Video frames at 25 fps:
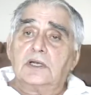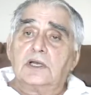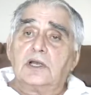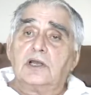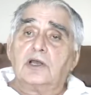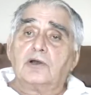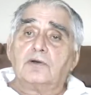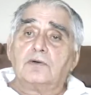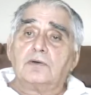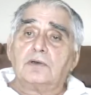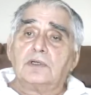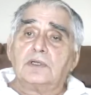
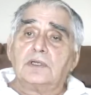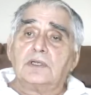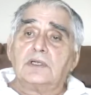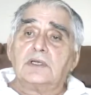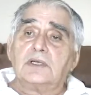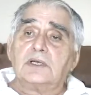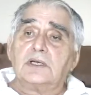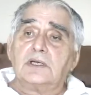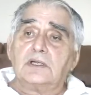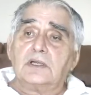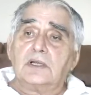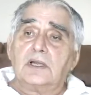
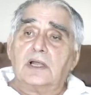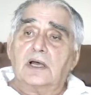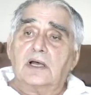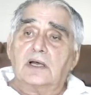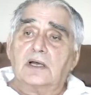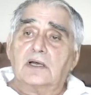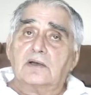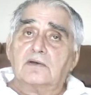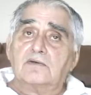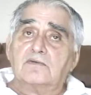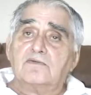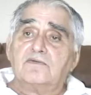currently
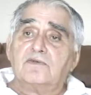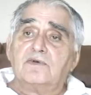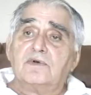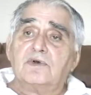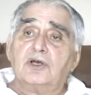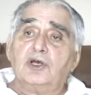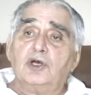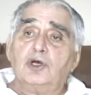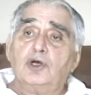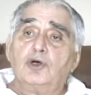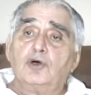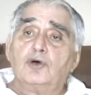alive
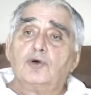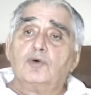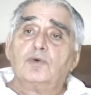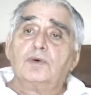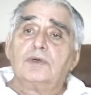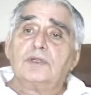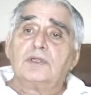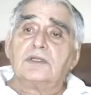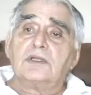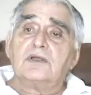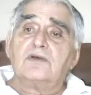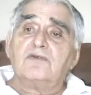who
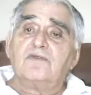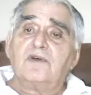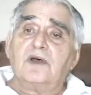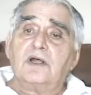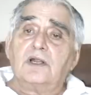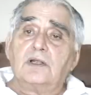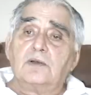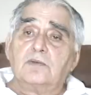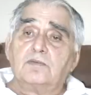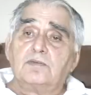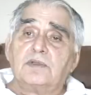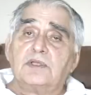will
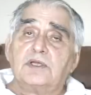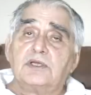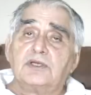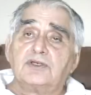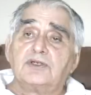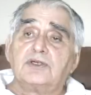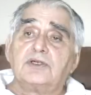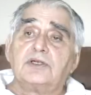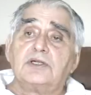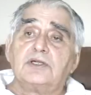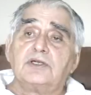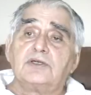develop
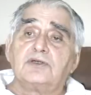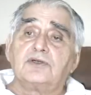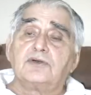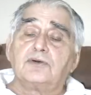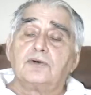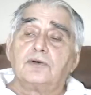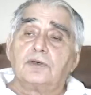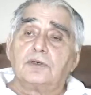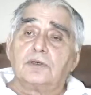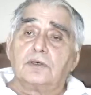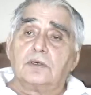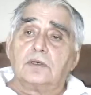this
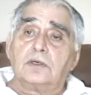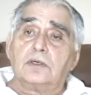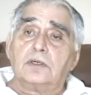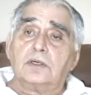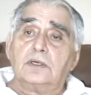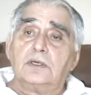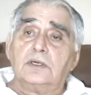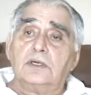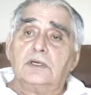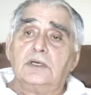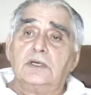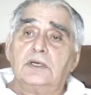disorder
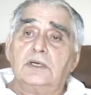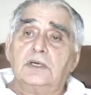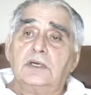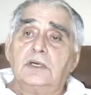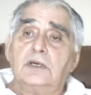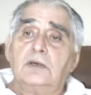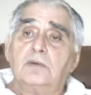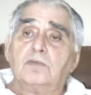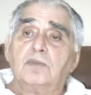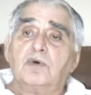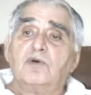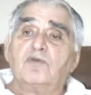
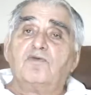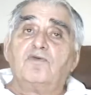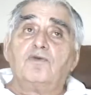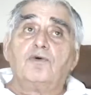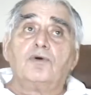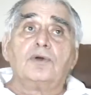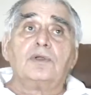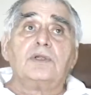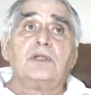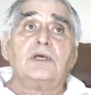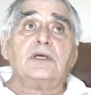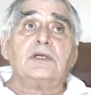
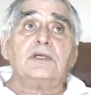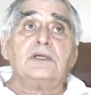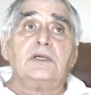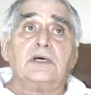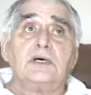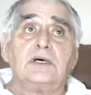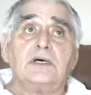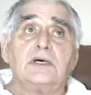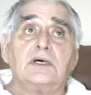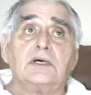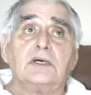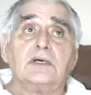before they
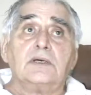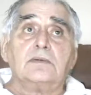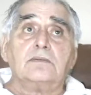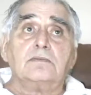die.